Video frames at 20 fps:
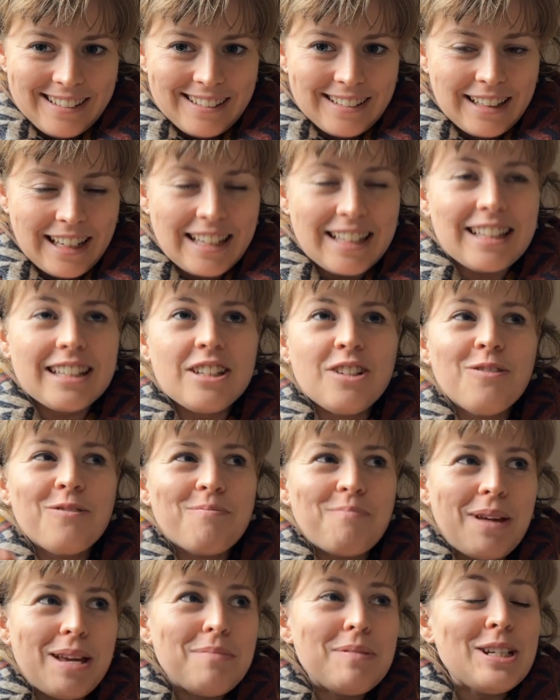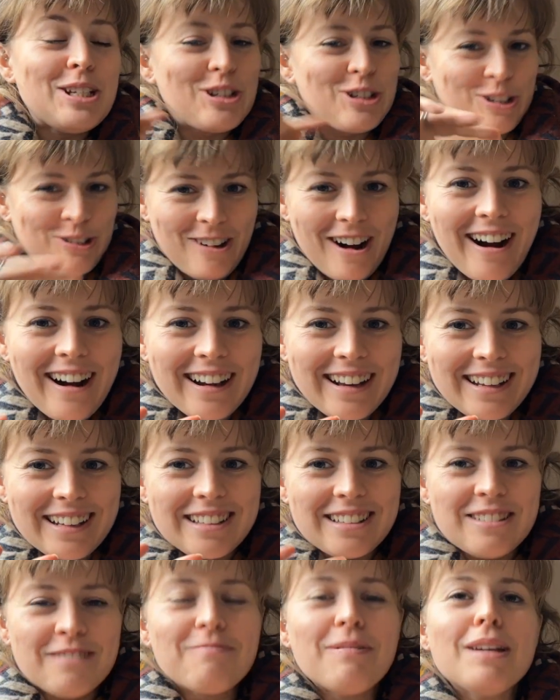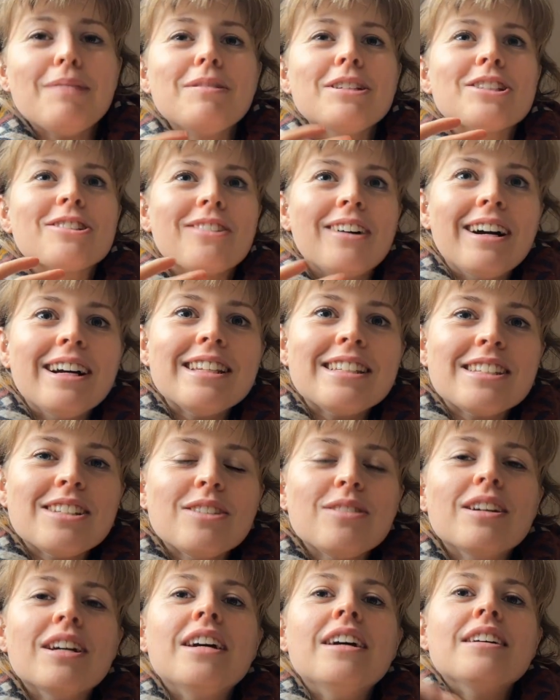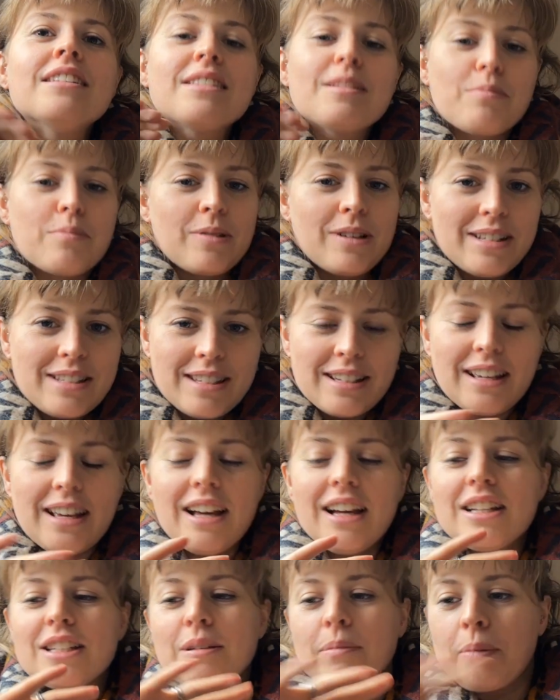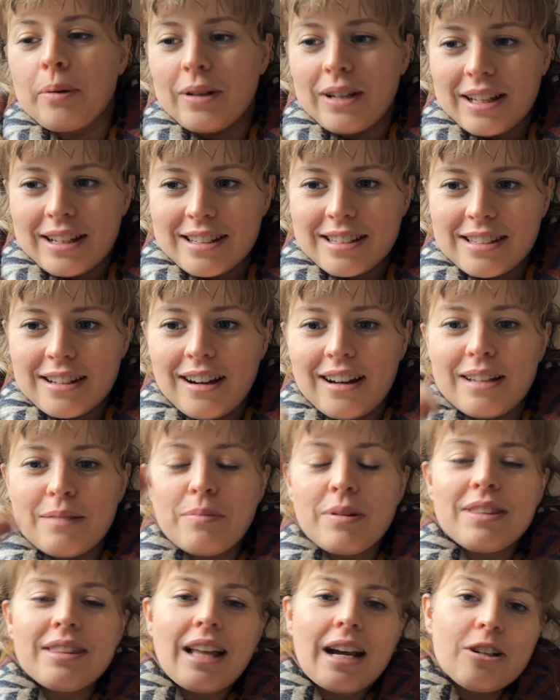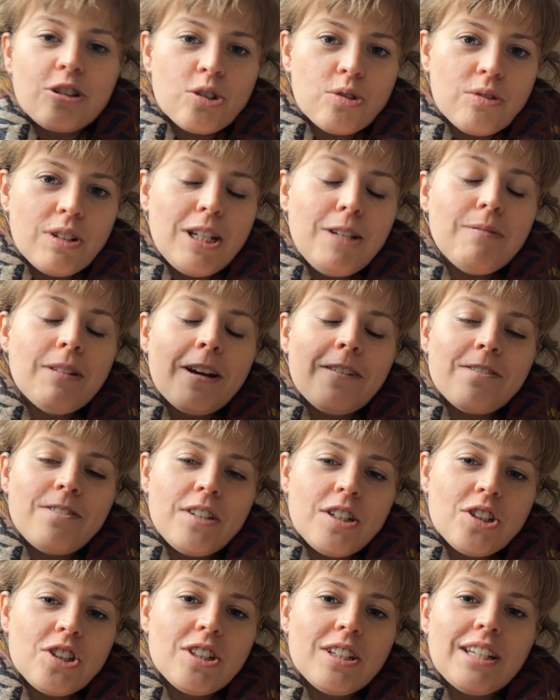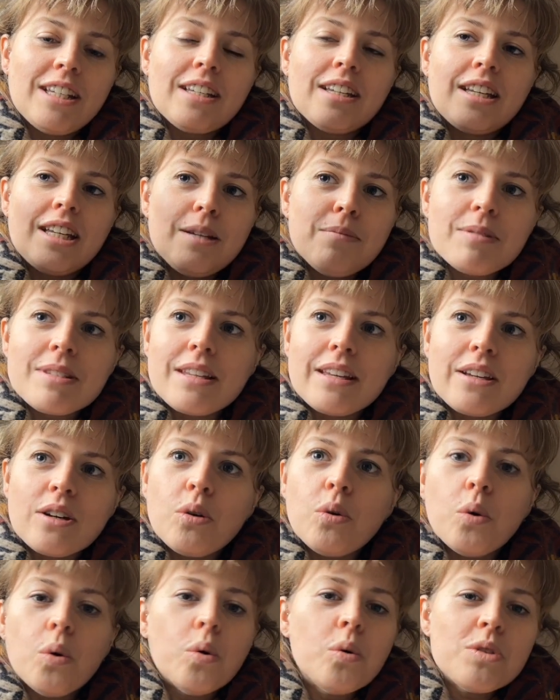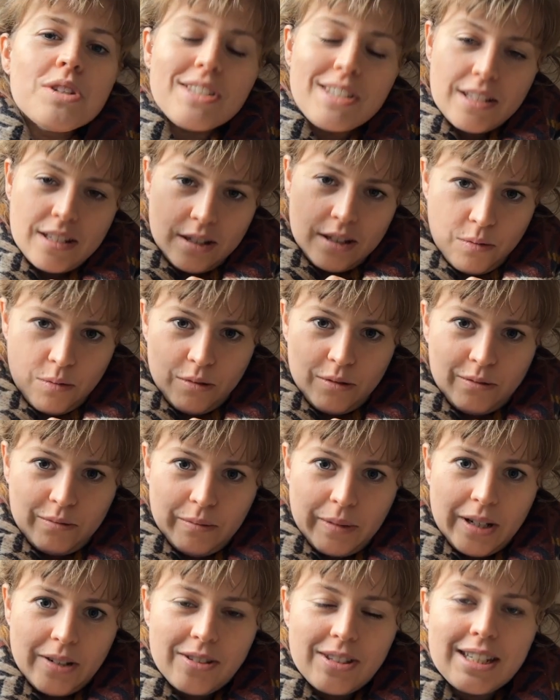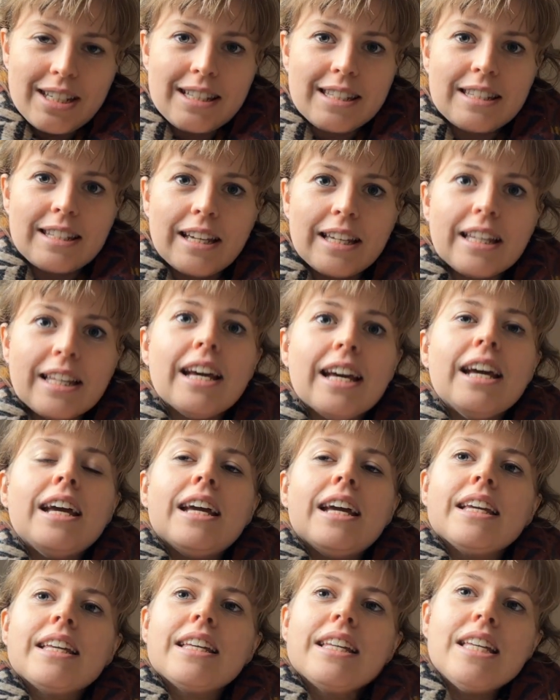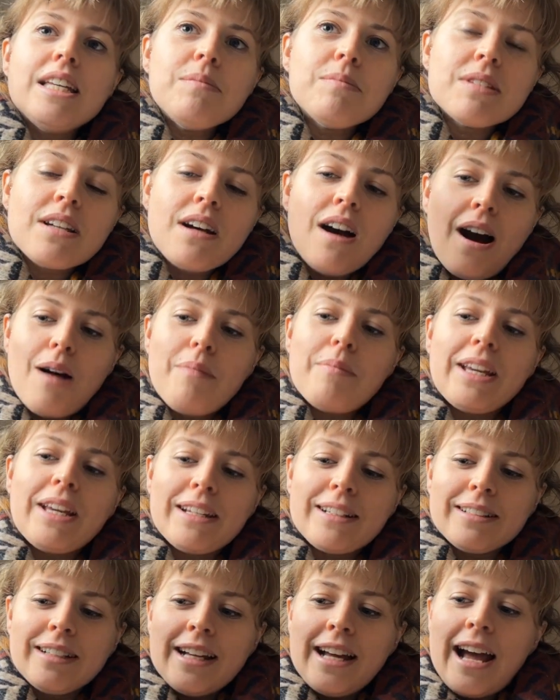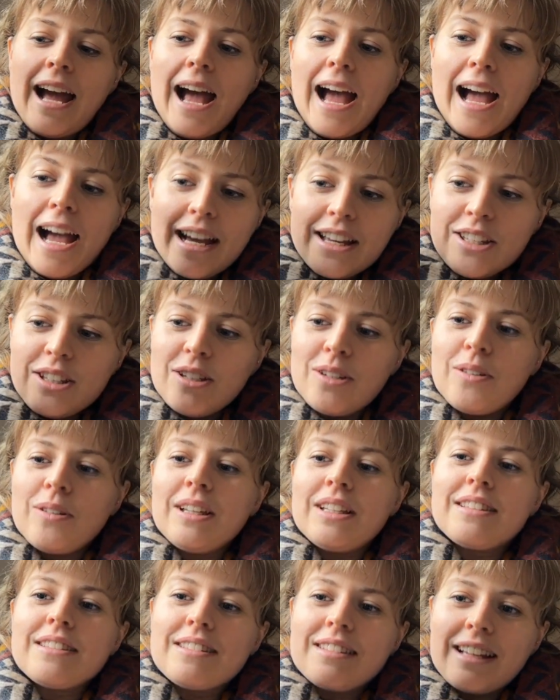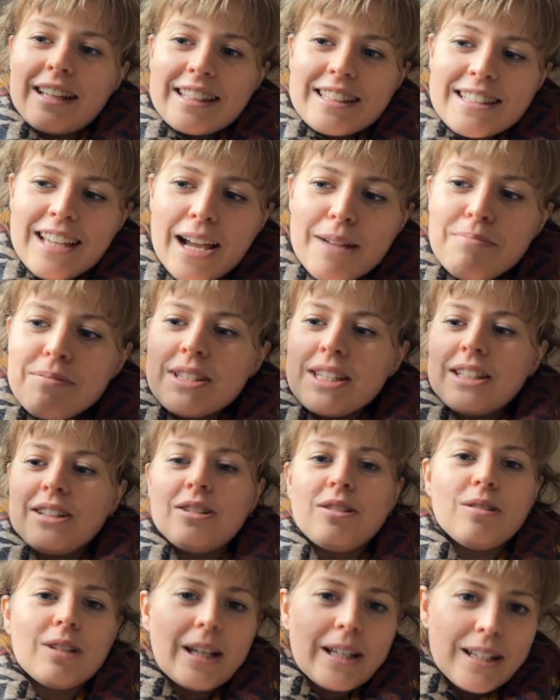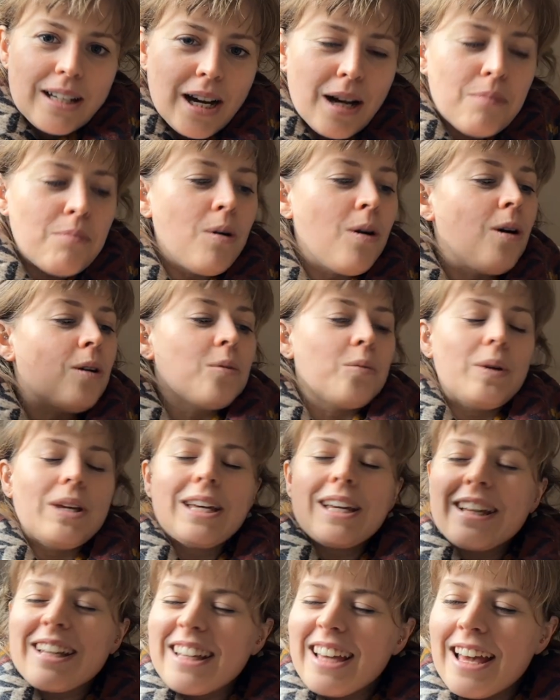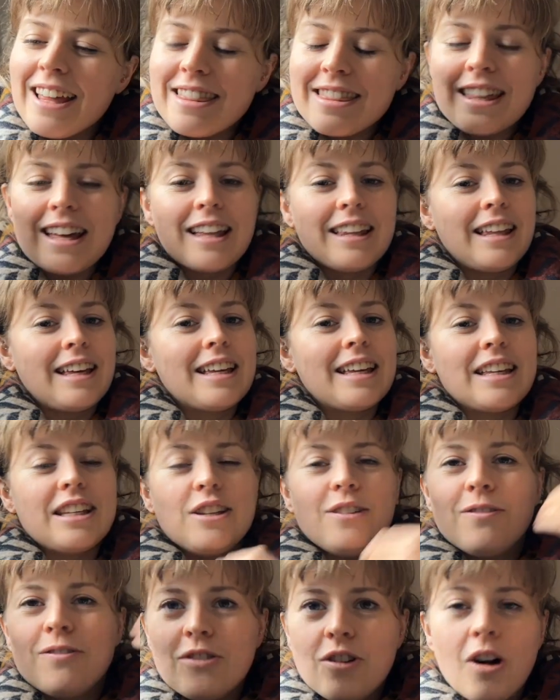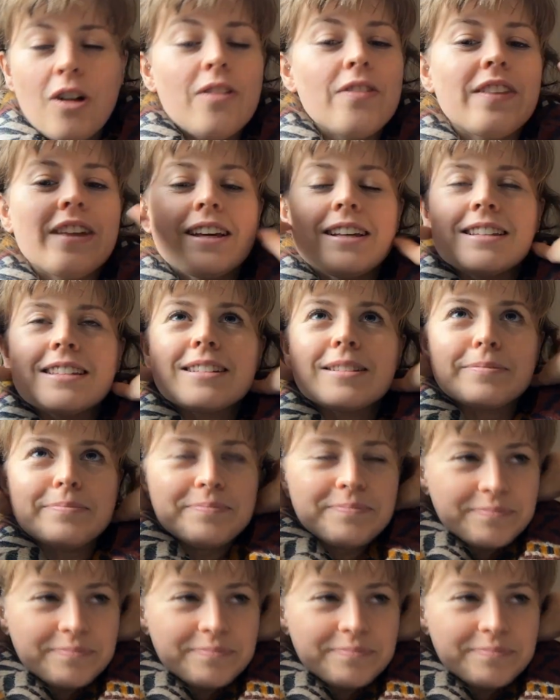Like, you've maybe tried to suppress it, to put it aside, but that dream, that vision, it keeps like haunting you almost. It's like it keeps coming at you. It's like tempting you, like, come on, we can get there, like, you've got this.